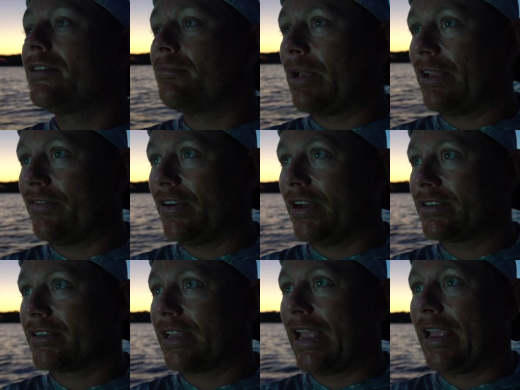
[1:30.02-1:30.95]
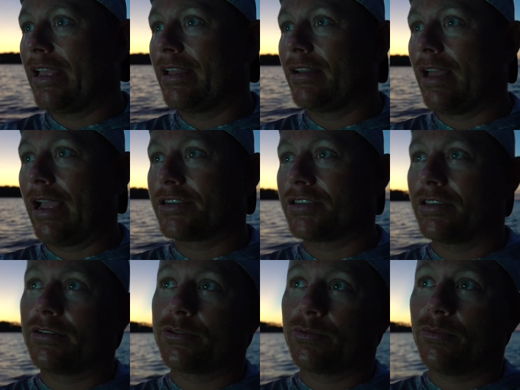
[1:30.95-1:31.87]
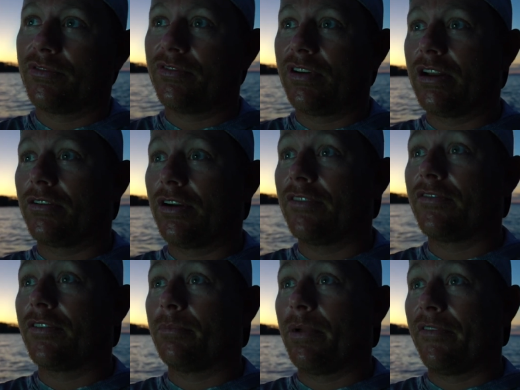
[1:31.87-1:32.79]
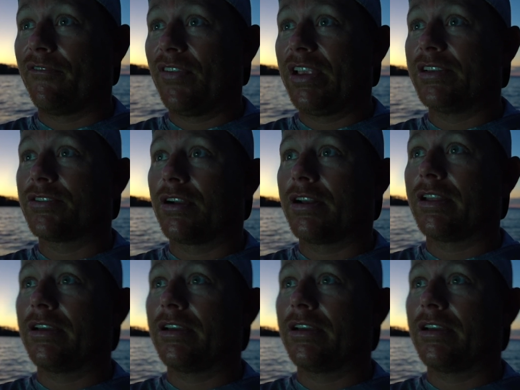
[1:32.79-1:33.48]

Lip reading: mayflies. And actually, there's one flying right in front of my face right